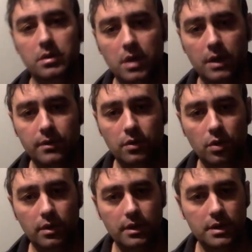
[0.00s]
have a
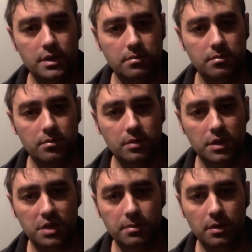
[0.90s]
roll of this. This
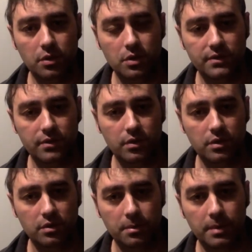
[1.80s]
can be used
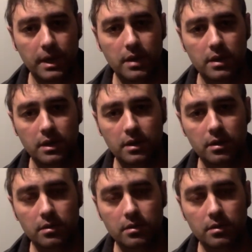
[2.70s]
to repair gear,